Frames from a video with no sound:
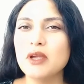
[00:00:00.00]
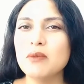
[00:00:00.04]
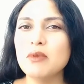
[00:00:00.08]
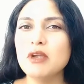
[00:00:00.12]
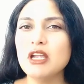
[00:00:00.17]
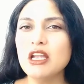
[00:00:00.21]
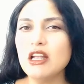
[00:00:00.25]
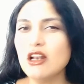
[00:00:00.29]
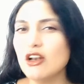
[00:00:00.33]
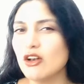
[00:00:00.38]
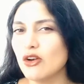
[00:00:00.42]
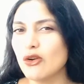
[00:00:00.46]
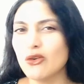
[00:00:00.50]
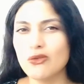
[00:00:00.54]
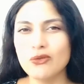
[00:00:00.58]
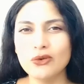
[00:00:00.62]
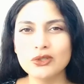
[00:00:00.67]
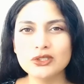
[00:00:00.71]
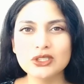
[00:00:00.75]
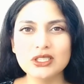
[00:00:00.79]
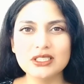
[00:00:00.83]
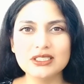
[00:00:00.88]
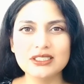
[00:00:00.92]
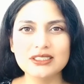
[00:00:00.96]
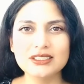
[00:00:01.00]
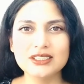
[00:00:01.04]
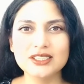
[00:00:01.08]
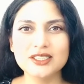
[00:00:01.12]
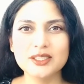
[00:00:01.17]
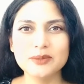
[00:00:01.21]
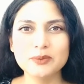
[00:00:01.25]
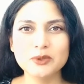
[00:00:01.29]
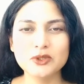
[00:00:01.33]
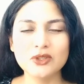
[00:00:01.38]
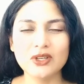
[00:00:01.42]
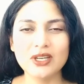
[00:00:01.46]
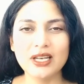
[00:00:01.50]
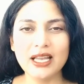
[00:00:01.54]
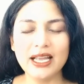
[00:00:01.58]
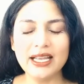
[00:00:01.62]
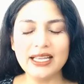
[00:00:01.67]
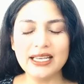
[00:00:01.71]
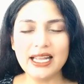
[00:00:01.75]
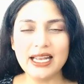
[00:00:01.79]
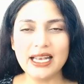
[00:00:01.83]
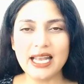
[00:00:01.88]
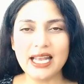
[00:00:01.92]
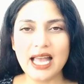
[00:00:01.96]
maybe look for certain strips
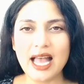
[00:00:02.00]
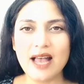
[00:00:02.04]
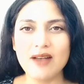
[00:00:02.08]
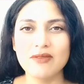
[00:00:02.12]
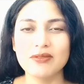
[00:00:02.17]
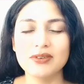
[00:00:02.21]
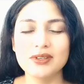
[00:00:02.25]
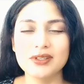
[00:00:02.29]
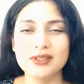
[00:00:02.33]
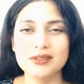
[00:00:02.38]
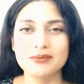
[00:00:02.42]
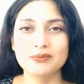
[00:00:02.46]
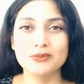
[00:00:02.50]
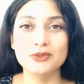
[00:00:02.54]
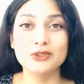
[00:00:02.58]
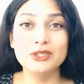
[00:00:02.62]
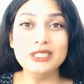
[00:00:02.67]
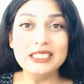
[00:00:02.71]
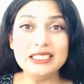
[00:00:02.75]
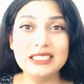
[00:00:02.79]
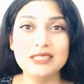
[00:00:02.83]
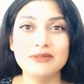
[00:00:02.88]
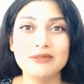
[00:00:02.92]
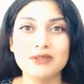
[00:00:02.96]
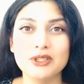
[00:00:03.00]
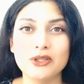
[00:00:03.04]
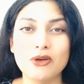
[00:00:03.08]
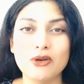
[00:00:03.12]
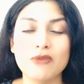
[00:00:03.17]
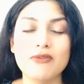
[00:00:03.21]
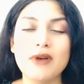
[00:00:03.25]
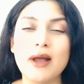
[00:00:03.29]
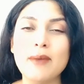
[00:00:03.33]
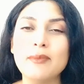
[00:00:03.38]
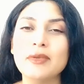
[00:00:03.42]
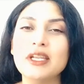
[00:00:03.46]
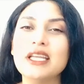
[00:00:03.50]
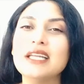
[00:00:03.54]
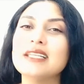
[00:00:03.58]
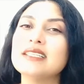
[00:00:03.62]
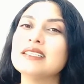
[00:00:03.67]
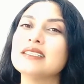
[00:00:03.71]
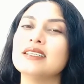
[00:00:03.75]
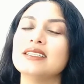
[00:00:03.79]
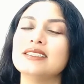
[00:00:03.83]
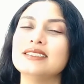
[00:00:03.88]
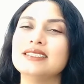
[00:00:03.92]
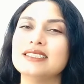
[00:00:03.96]
online and have a reading with your family
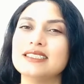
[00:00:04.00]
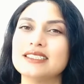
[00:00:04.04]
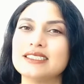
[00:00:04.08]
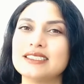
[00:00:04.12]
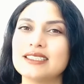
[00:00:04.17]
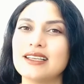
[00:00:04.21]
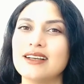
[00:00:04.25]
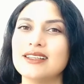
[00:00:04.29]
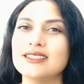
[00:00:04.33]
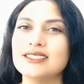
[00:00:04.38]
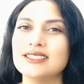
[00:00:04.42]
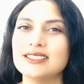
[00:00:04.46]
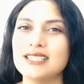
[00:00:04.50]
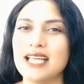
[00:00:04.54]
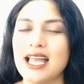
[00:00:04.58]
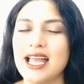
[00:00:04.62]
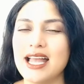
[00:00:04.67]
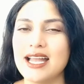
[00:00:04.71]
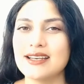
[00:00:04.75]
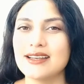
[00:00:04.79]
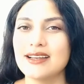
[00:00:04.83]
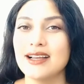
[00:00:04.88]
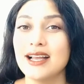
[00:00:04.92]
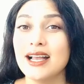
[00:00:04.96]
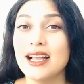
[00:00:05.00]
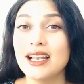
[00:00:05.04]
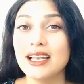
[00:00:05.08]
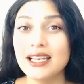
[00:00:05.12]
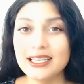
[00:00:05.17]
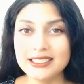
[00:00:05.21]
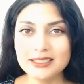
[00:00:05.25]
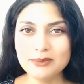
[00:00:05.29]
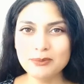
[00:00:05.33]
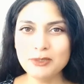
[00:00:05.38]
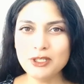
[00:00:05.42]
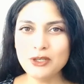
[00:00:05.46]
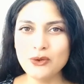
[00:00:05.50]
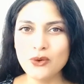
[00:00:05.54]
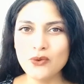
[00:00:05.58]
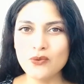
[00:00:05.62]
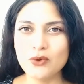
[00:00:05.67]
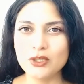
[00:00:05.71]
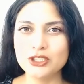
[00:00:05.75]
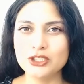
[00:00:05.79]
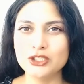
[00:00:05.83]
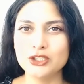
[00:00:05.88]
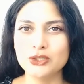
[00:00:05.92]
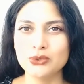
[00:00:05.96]
and, discuss and let me
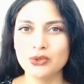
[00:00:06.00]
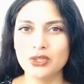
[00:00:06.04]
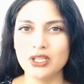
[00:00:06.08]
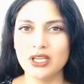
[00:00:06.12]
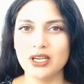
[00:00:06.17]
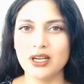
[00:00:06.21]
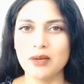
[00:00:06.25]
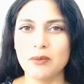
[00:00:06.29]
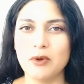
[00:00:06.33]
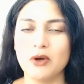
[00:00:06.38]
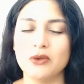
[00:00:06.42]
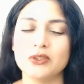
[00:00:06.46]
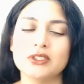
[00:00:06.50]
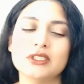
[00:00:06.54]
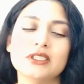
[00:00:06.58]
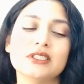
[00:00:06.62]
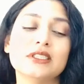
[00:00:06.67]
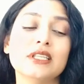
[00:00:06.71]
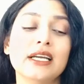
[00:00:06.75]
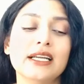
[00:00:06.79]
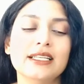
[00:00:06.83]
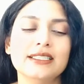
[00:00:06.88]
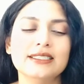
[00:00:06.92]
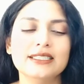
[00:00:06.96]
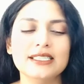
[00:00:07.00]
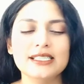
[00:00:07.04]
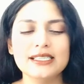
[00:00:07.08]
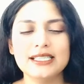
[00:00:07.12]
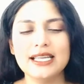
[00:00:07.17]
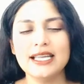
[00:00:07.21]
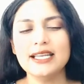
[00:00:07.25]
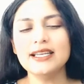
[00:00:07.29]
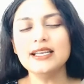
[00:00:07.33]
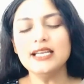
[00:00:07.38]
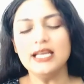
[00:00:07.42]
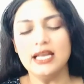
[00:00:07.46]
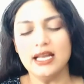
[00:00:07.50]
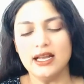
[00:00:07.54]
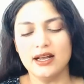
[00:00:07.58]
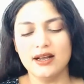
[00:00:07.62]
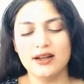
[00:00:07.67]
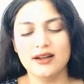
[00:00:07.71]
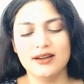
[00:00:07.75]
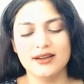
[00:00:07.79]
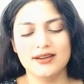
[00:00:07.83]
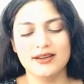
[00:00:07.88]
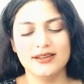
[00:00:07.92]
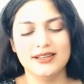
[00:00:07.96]
know what did you think about it till then
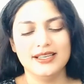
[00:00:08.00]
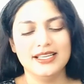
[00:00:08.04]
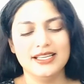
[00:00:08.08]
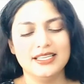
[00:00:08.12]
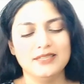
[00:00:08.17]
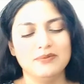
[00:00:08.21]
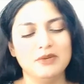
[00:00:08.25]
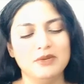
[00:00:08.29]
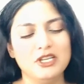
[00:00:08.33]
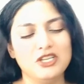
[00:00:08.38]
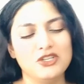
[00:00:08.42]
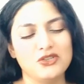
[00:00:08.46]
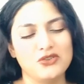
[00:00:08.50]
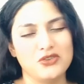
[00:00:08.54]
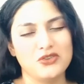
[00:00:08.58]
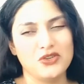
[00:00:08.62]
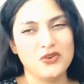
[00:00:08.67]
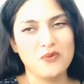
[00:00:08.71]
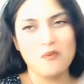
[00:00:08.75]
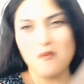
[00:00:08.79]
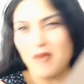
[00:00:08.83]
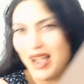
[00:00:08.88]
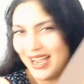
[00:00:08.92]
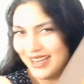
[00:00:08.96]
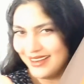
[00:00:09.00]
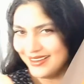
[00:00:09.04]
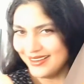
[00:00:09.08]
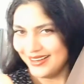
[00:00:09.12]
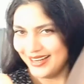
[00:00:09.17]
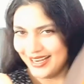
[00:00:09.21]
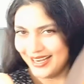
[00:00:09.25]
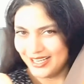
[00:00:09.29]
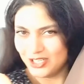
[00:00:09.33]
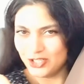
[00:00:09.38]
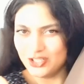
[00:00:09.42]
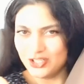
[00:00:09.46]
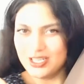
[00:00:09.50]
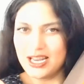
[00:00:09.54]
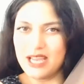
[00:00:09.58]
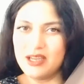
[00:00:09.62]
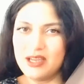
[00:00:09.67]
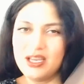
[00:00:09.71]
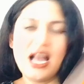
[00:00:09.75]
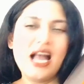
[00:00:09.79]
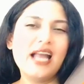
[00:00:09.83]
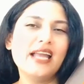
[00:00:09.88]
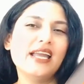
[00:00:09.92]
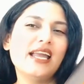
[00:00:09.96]
uh, let me show you my collection
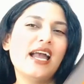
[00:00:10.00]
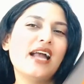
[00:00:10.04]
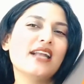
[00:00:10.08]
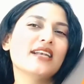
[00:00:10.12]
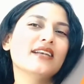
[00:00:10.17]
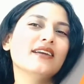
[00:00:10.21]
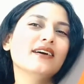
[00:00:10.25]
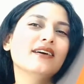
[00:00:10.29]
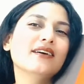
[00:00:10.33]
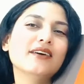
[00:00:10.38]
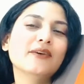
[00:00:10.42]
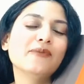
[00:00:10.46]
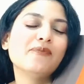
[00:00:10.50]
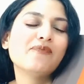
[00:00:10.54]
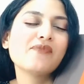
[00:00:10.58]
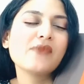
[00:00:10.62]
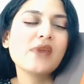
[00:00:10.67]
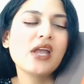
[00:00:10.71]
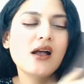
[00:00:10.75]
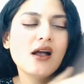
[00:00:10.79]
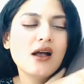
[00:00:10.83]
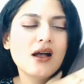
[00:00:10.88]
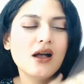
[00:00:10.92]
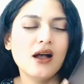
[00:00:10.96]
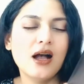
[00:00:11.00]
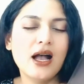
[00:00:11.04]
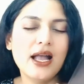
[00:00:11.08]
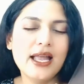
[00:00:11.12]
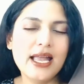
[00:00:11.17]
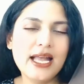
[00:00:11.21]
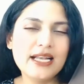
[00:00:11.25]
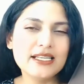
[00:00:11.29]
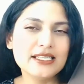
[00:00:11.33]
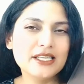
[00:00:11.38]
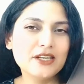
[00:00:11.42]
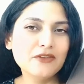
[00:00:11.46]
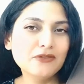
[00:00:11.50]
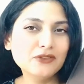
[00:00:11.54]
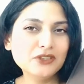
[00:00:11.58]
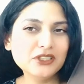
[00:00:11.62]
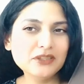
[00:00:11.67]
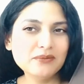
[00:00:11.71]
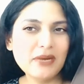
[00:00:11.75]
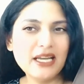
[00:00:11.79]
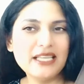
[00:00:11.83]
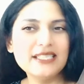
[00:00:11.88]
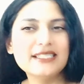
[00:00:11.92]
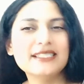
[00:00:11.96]
I, I had uh, I had
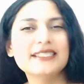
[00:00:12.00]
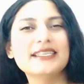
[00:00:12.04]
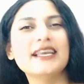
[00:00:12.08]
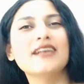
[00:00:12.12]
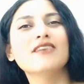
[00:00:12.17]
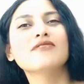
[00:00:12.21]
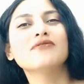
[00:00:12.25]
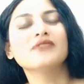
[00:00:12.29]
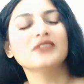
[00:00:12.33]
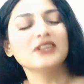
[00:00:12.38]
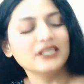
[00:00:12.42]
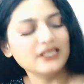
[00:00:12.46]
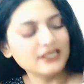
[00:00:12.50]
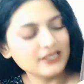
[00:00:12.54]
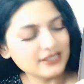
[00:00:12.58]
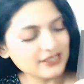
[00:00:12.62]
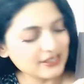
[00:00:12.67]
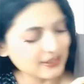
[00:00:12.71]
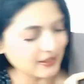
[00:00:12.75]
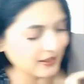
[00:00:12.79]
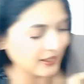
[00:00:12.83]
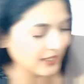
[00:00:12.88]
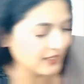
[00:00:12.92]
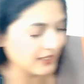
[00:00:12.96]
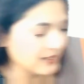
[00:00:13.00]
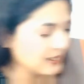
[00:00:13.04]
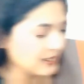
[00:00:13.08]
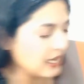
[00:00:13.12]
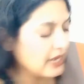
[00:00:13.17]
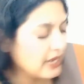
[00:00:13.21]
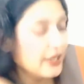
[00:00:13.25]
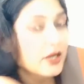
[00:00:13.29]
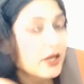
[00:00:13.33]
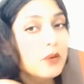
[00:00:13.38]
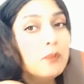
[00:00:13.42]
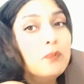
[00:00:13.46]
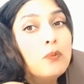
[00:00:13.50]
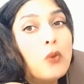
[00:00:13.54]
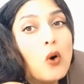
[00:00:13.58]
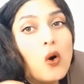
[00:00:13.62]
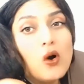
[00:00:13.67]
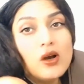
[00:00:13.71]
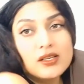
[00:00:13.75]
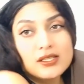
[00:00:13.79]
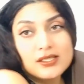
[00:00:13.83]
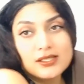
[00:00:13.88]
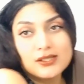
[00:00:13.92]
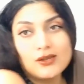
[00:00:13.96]
gifted myself this uh, entire
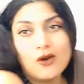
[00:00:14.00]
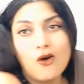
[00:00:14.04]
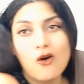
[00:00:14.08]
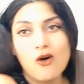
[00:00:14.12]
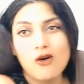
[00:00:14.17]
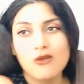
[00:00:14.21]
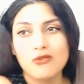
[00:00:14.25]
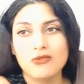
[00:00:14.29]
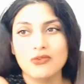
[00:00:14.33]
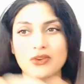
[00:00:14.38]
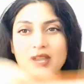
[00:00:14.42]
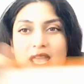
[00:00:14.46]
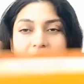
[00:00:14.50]
box of